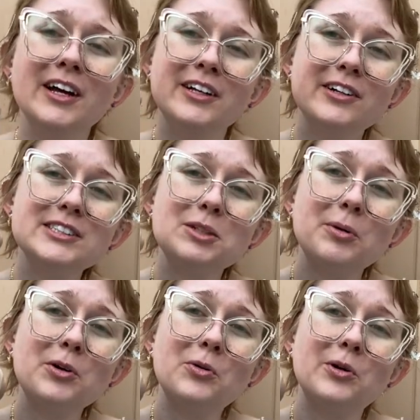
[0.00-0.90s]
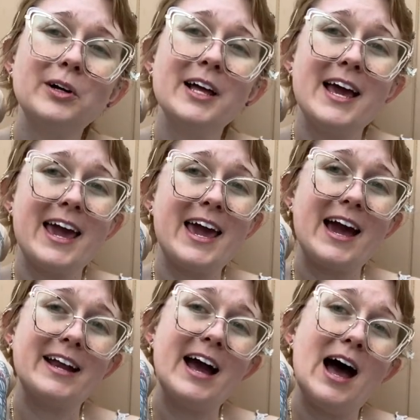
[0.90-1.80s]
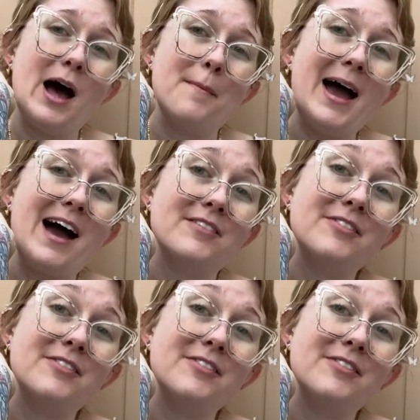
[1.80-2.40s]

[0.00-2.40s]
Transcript: You're super cool. And have